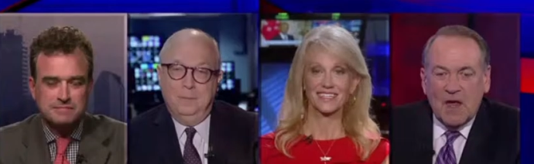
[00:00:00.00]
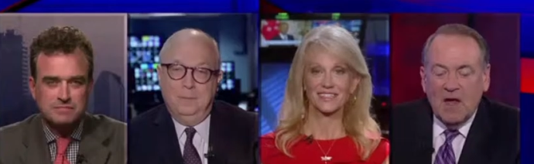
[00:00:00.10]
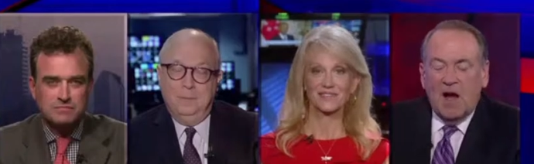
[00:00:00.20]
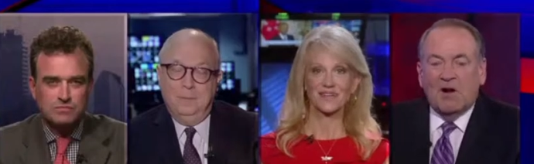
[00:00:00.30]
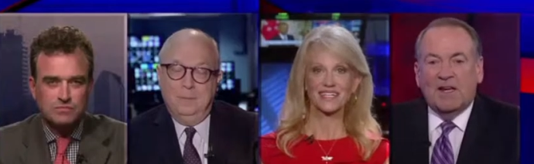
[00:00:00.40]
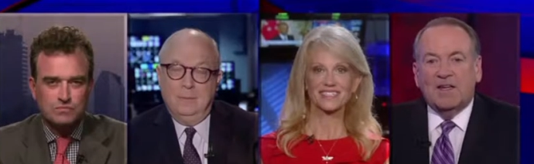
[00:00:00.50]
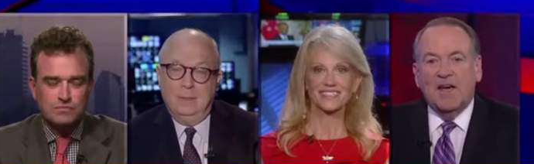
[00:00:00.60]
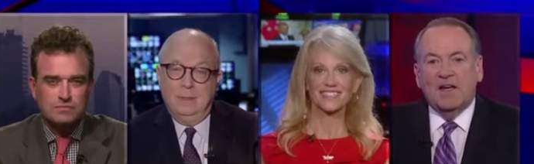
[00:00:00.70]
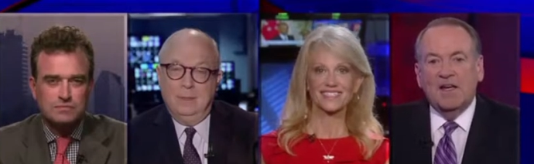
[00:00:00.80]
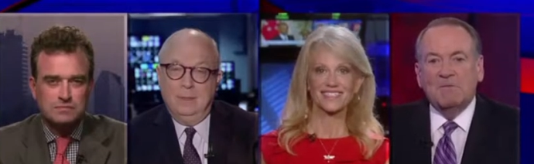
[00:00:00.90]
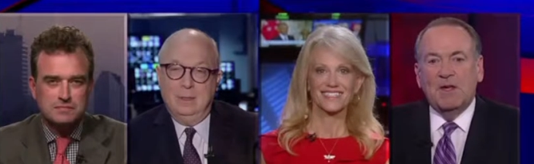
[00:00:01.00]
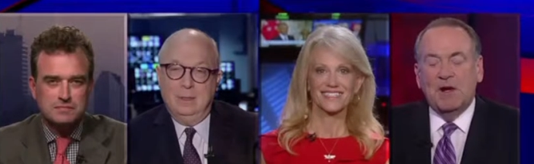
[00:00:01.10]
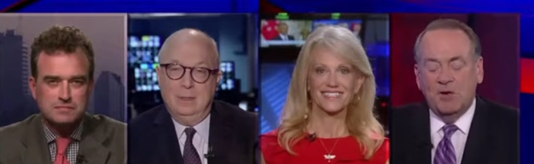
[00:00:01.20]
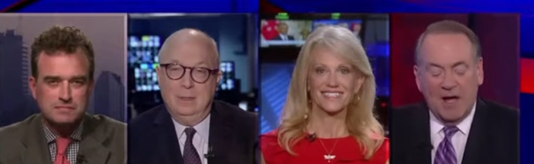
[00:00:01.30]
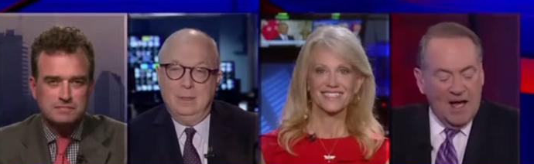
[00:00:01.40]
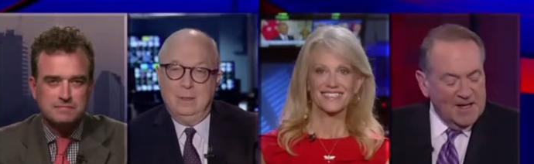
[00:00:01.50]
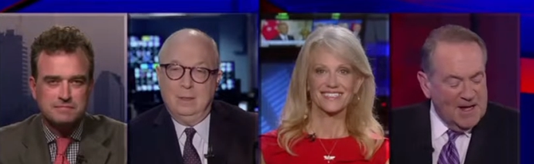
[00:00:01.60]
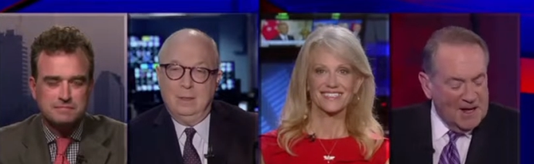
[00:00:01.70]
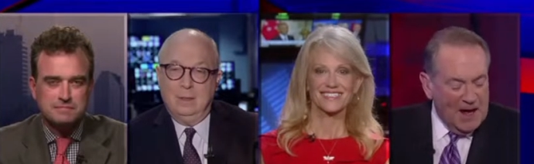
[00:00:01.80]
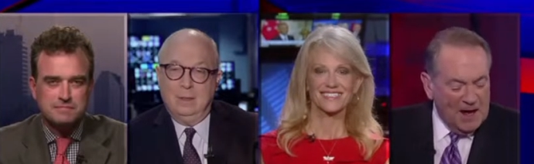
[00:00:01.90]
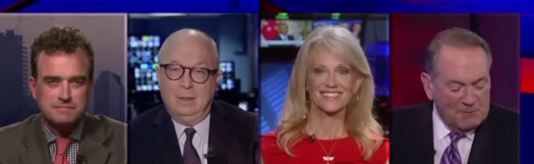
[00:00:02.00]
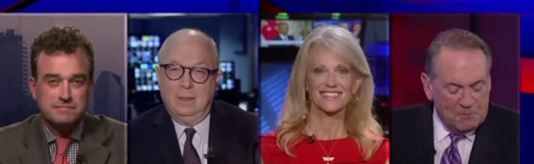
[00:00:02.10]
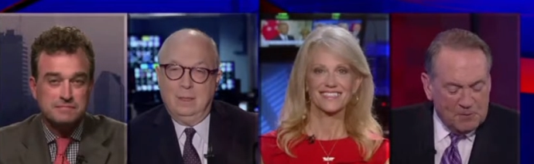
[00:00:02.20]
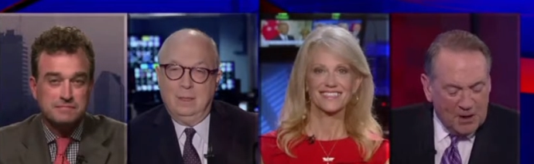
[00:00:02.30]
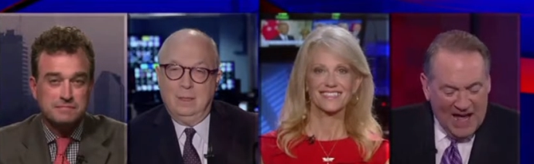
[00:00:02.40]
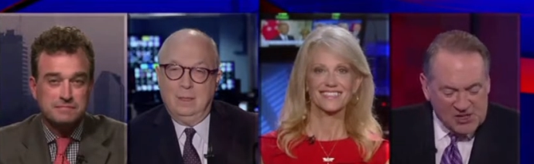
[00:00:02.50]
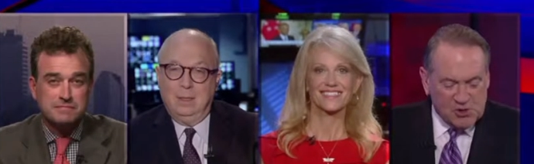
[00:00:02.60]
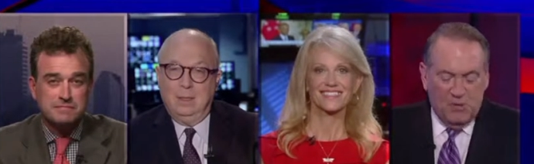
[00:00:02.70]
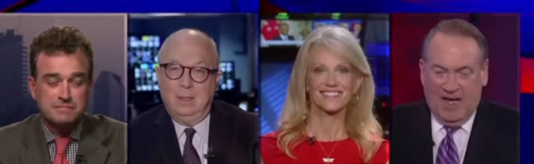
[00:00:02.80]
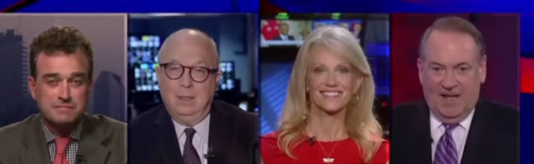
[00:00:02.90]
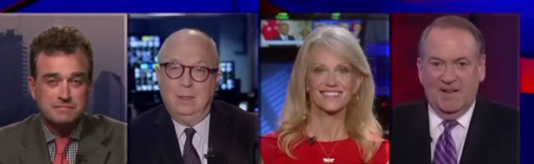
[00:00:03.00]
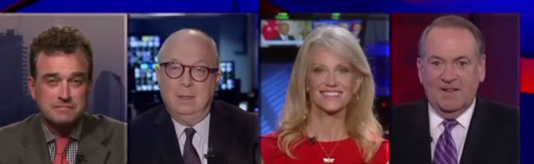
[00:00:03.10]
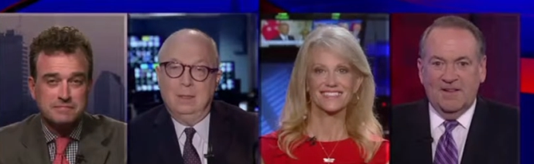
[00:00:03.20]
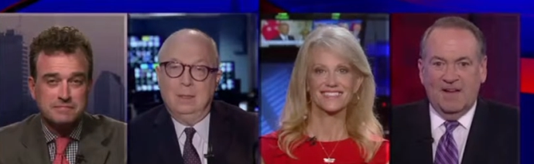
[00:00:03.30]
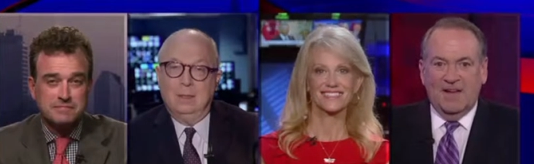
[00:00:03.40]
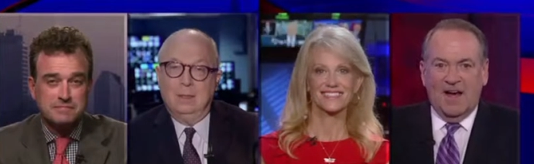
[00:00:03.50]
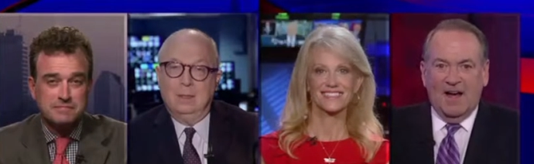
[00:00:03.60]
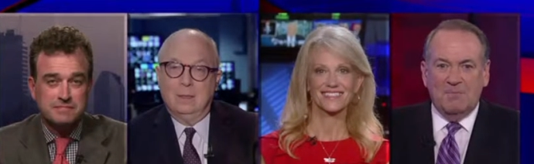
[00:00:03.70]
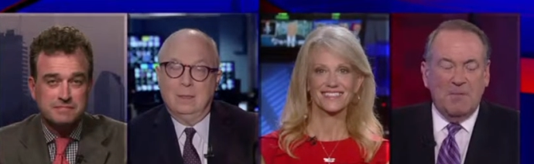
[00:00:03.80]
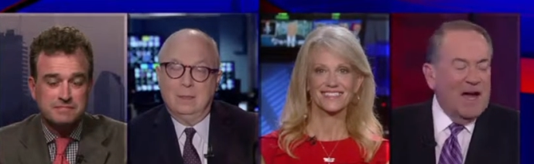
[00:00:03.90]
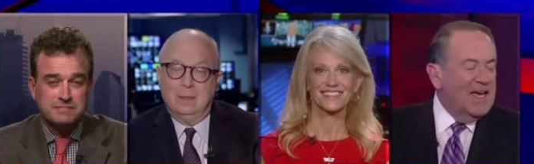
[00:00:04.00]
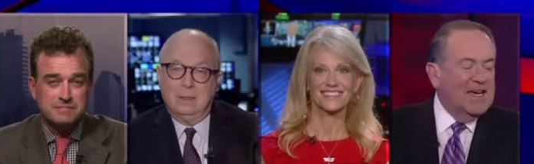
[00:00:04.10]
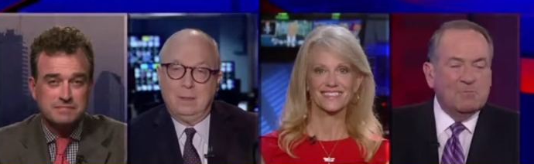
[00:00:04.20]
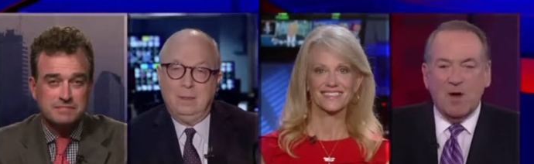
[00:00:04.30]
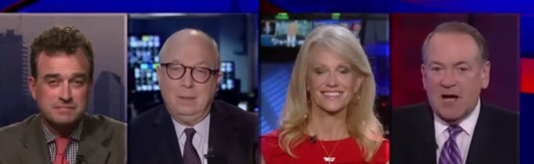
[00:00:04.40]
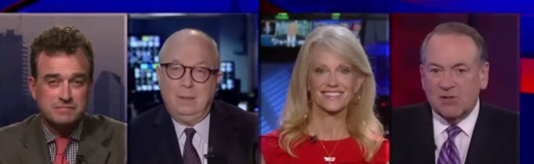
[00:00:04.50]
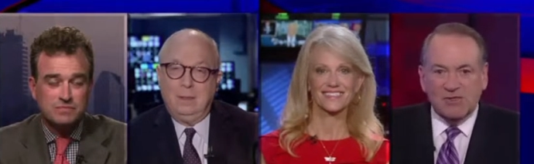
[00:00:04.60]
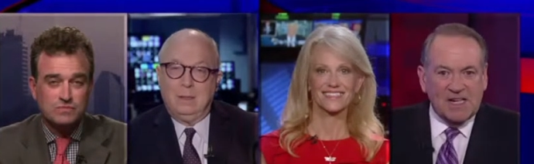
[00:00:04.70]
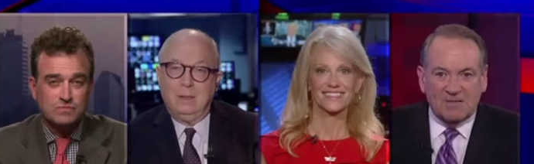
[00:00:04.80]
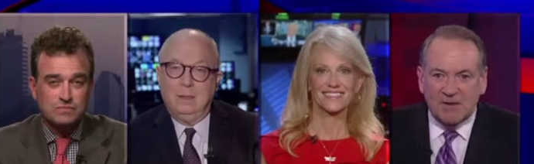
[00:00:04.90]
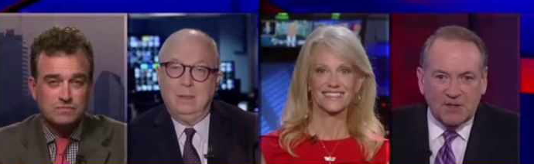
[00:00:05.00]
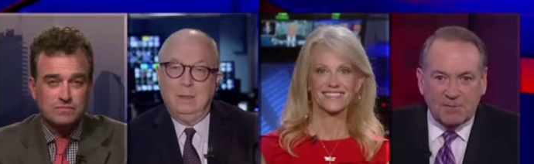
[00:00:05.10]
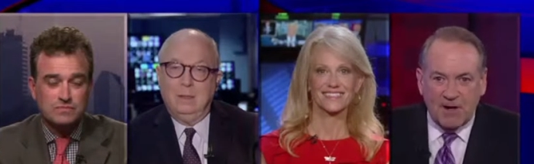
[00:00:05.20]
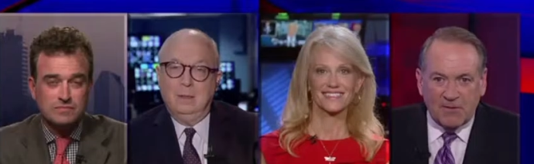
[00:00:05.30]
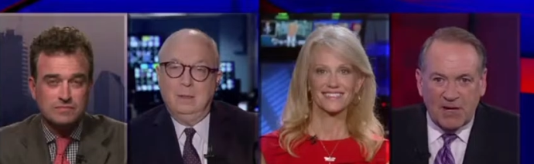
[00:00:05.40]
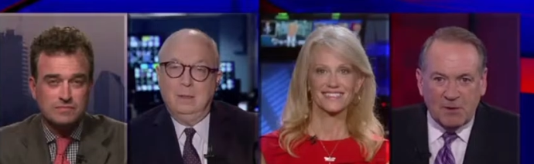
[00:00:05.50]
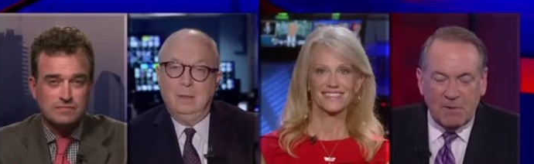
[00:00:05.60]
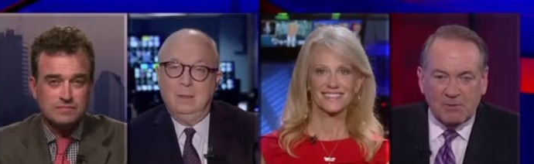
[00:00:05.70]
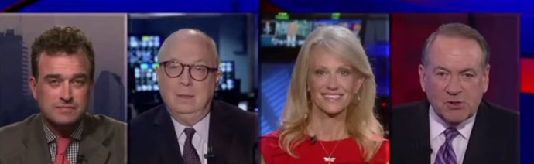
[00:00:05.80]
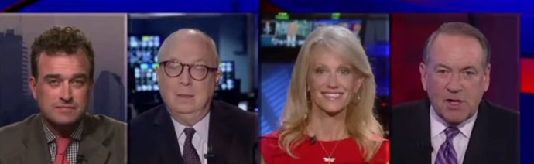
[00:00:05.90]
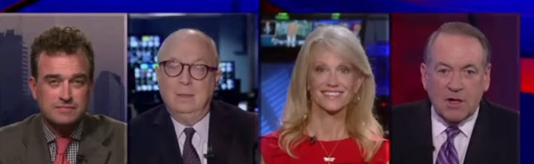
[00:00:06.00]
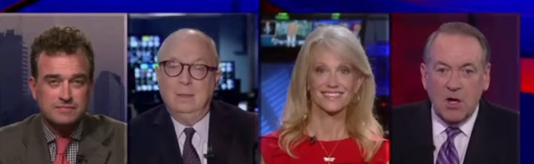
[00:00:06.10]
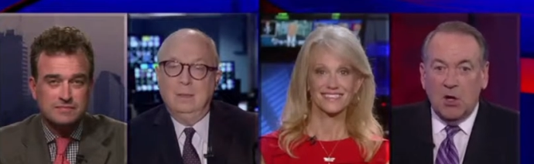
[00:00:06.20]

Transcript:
Speaker 1: All right, Kelly, you know, I, last week, my inbox was getting filled up every day with people saying,